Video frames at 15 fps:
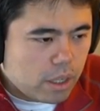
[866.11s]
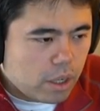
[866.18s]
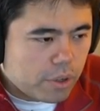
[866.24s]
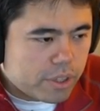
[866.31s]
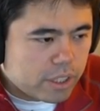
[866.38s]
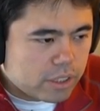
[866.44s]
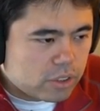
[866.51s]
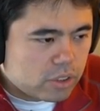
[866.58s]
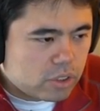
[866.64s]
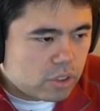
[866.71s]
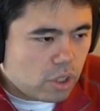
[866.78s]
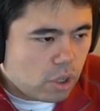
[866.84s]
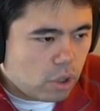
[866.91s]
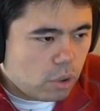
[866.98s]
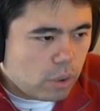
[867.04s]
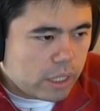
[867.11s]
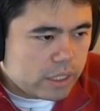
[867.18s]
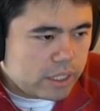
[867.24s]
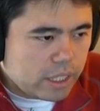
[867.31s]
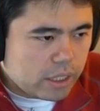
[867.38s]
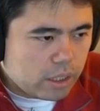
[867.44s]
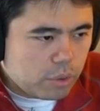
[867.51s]
okay, so I
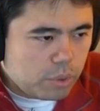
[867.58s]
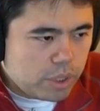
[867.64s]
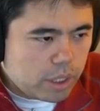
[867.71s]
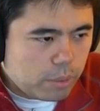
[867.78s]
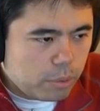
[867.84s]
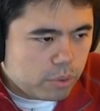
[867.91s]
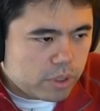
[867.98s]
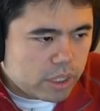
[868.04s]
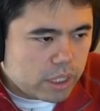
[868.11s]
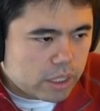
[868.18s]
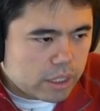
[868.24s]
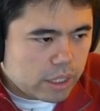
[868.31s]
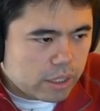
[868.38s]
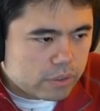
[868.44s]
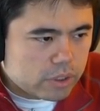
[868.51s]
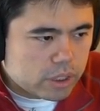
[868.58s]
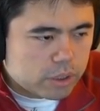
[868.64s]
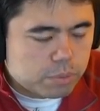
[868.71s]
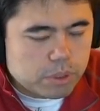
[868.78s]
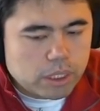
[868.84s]
take the queen, I move the king to f6,